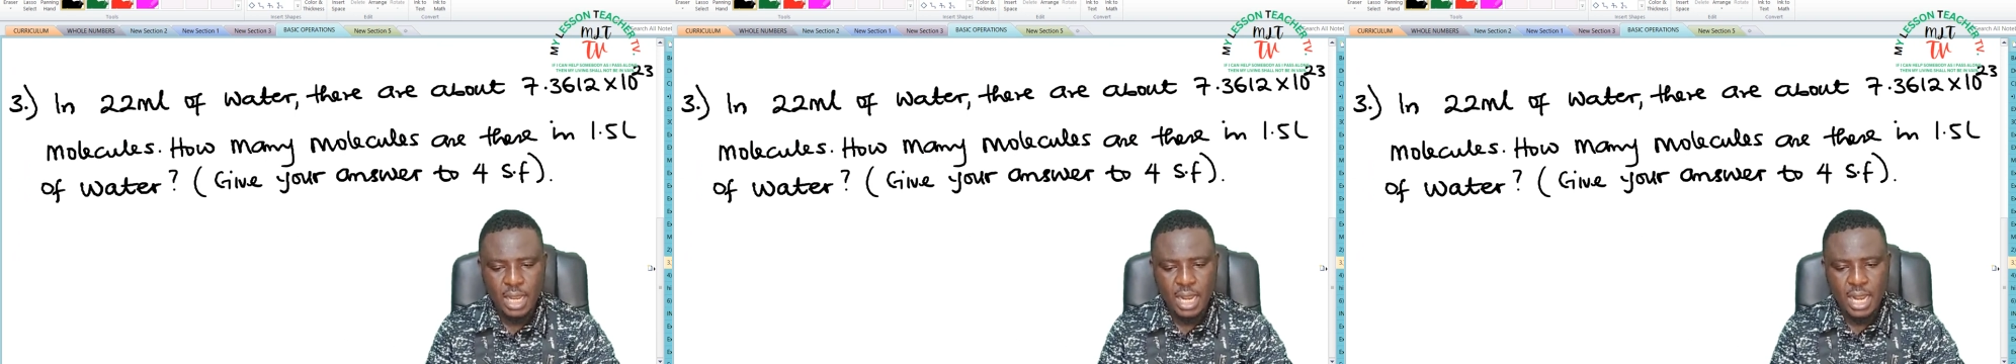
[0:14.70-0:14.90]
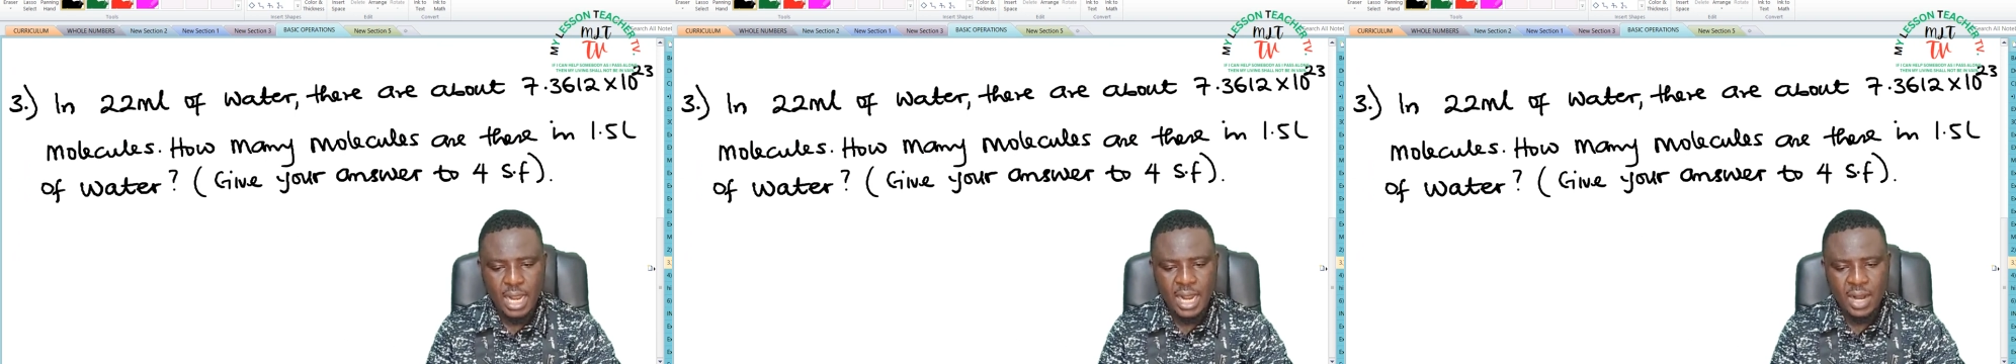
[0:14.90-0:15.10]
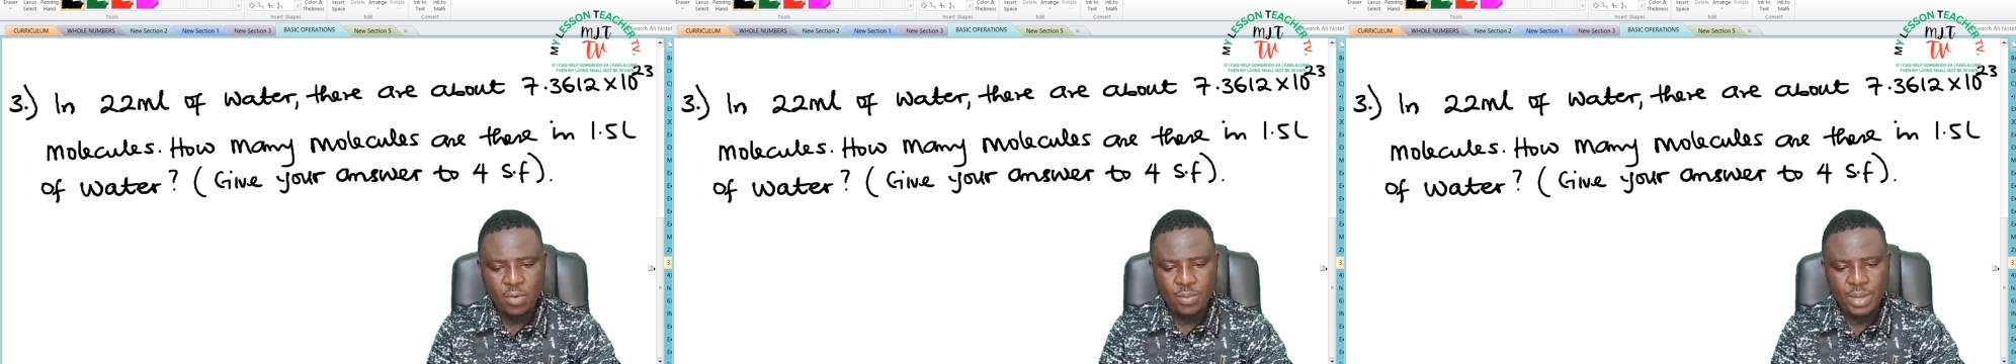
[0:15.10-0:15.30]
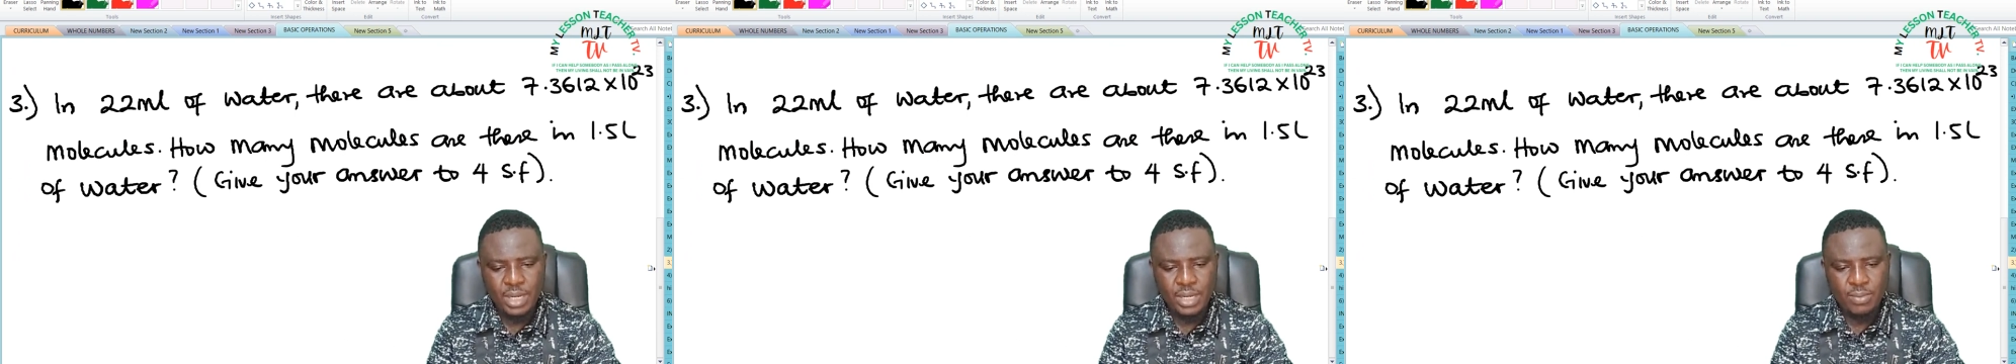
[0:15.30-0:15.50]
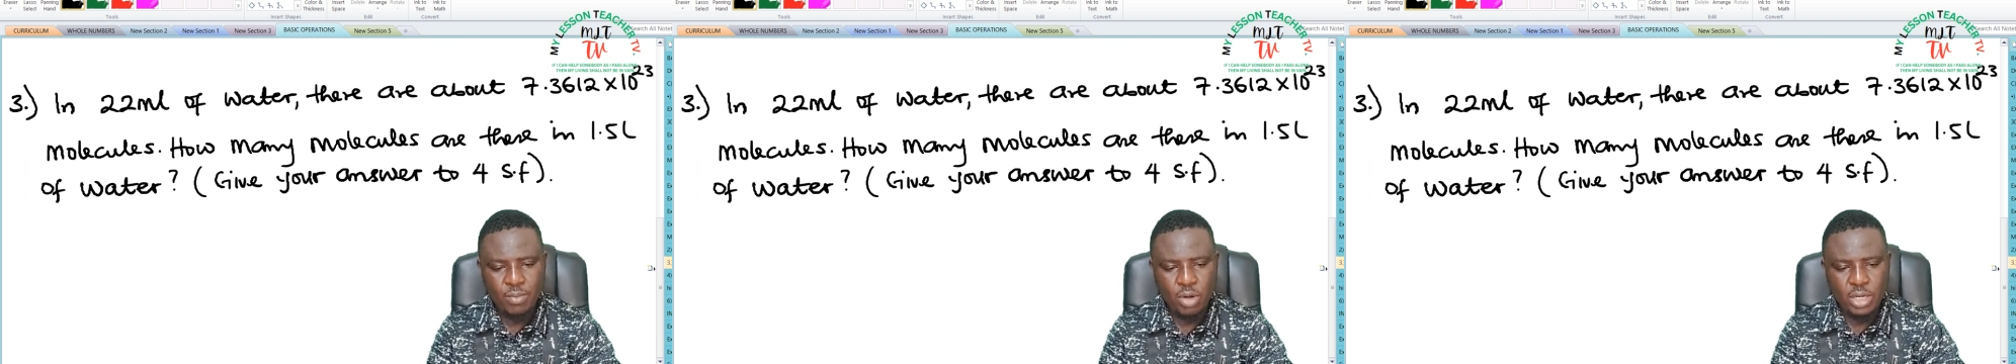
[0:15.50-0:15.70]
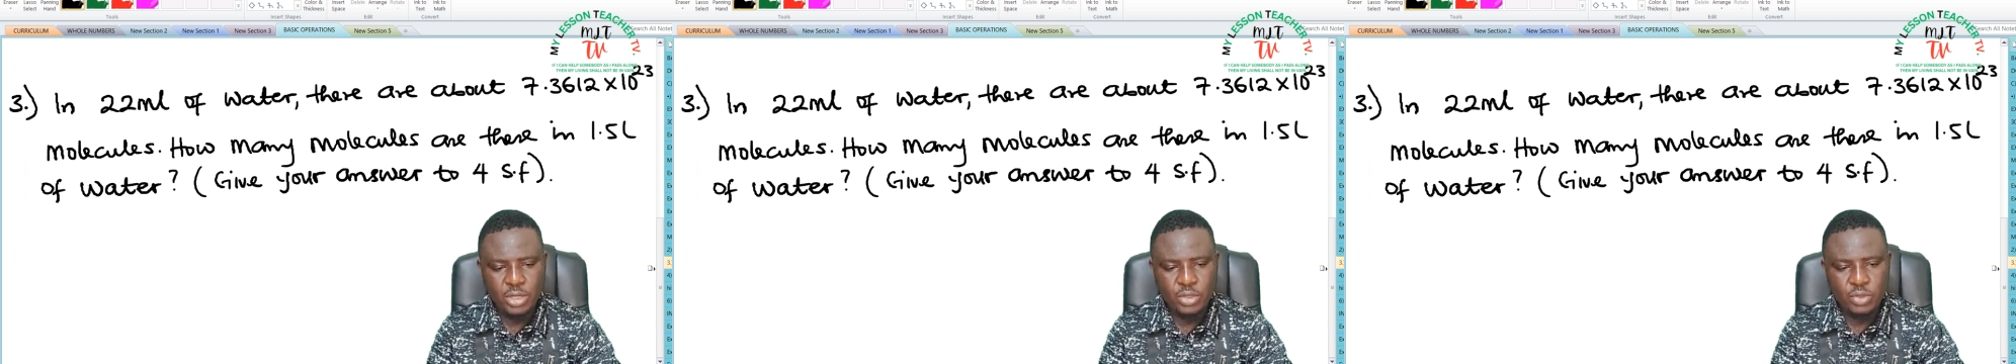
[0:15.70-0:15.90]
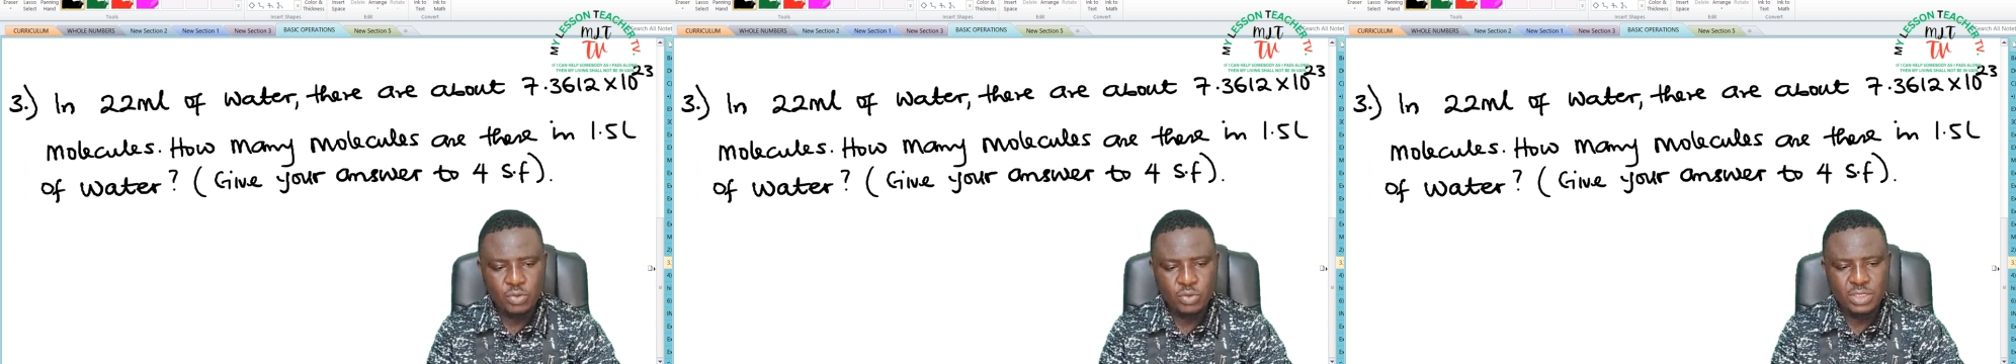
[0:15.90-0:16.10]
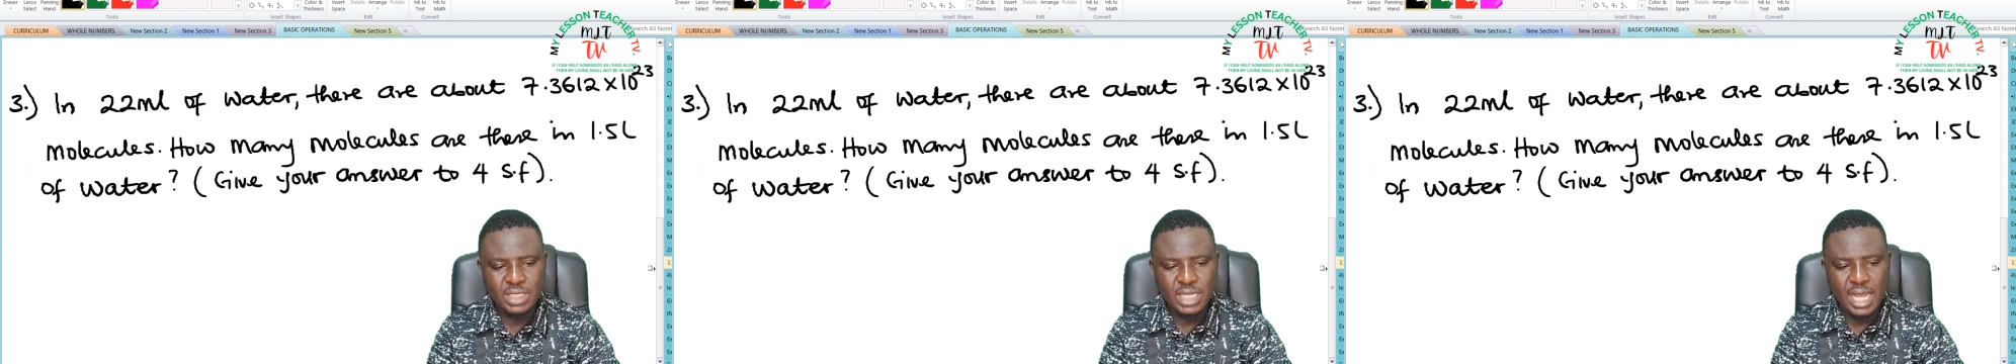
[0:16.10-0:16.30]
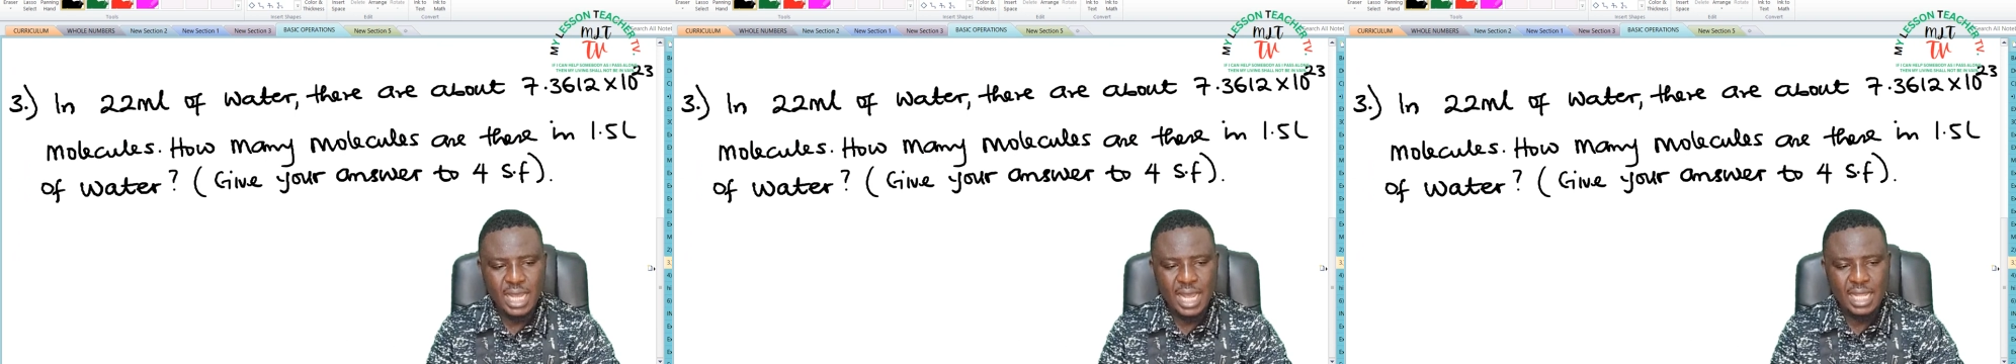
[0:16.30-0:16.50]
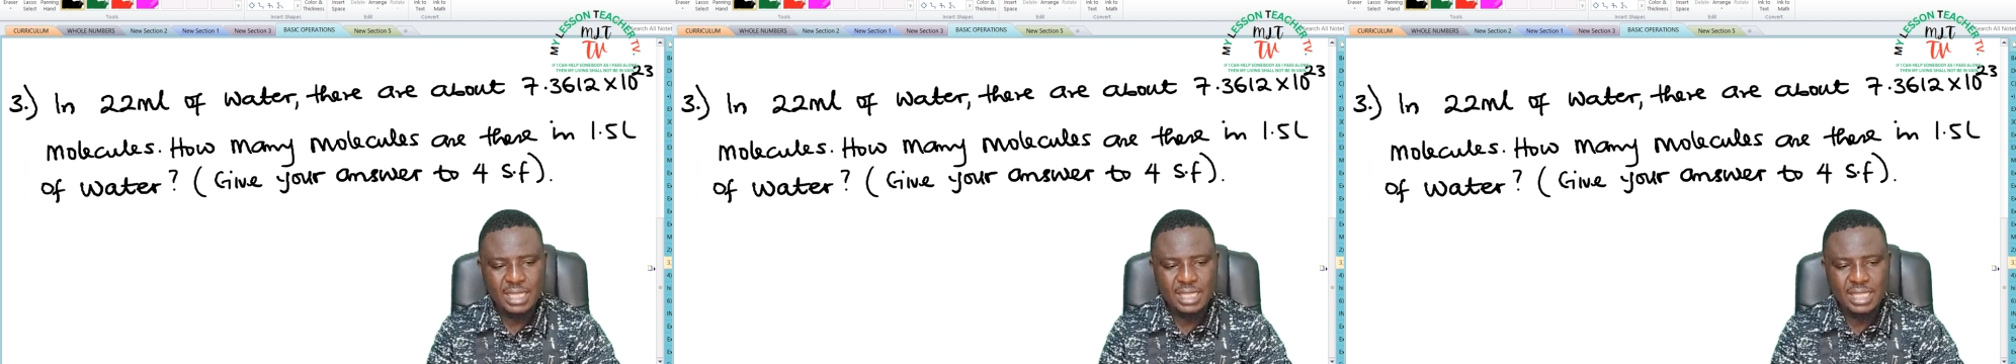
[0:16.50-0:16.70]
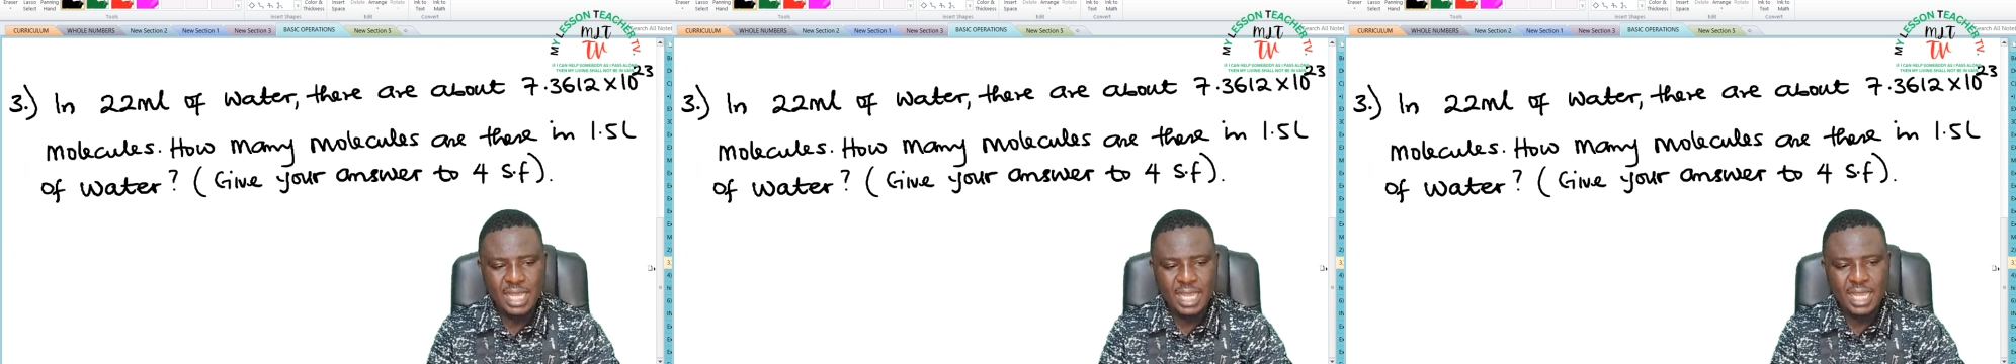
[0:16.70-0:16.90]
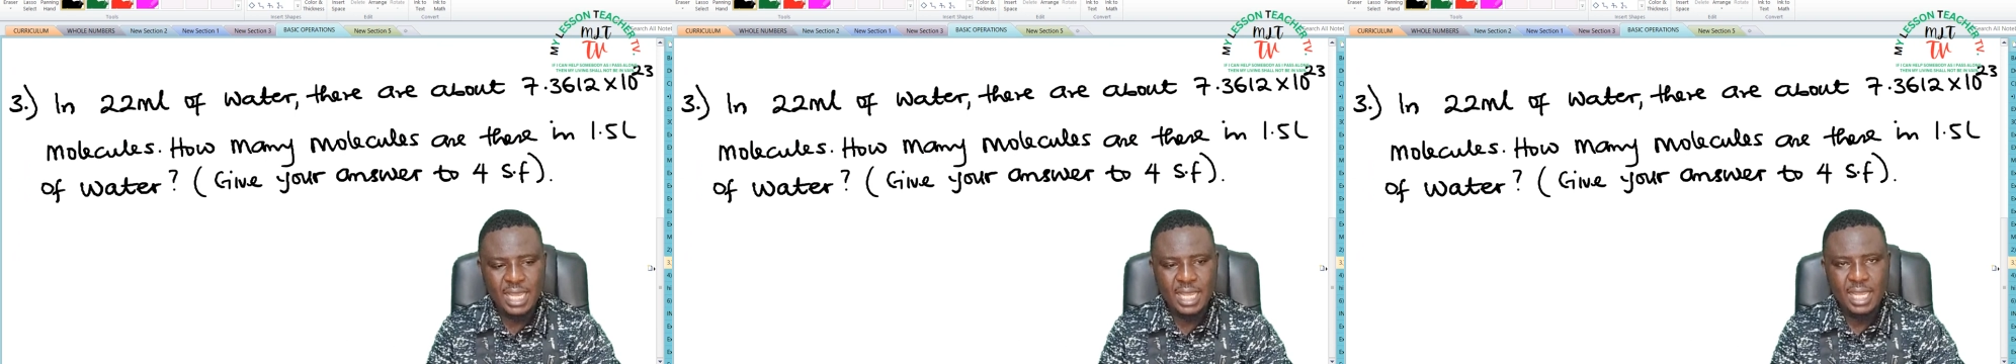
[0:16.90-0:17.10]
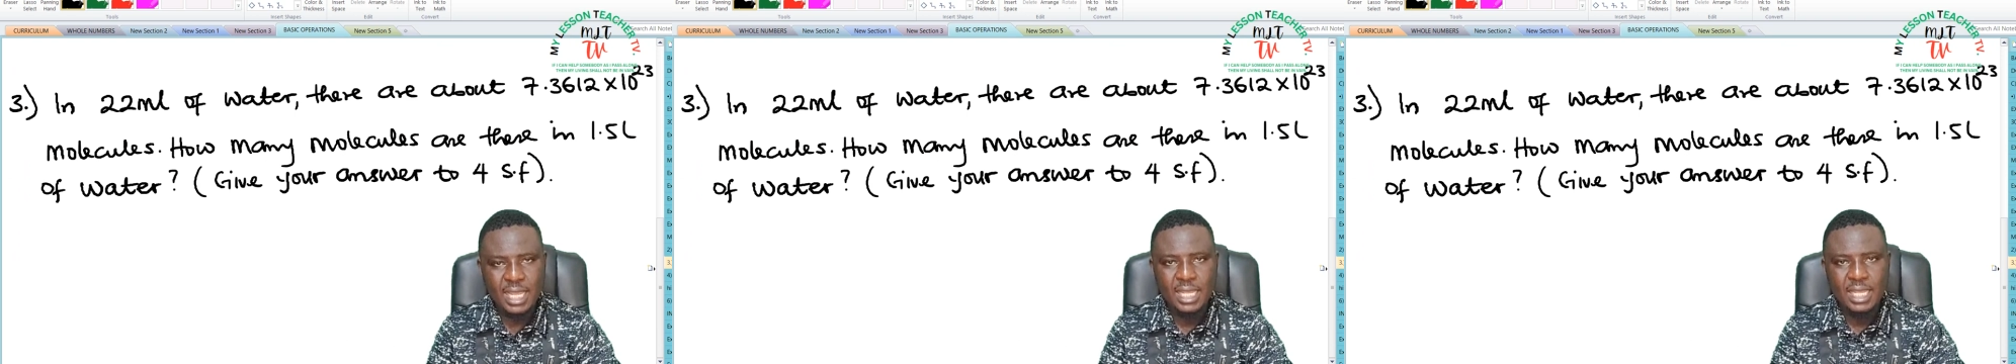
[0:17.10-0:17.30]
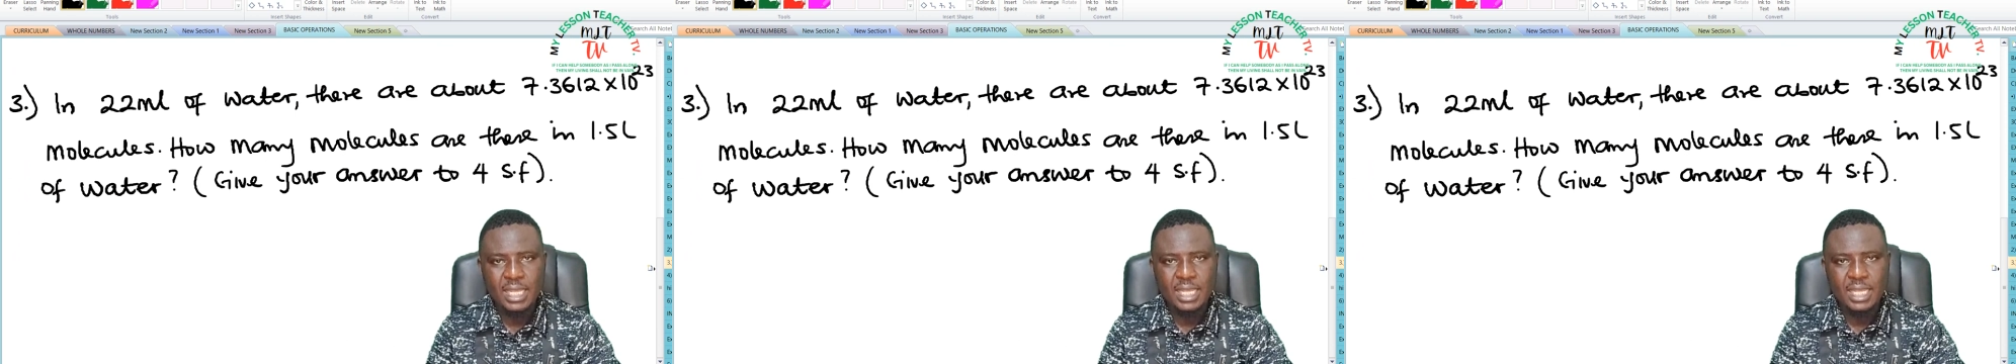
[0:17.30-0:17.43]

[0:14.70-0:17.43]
How many molecules are there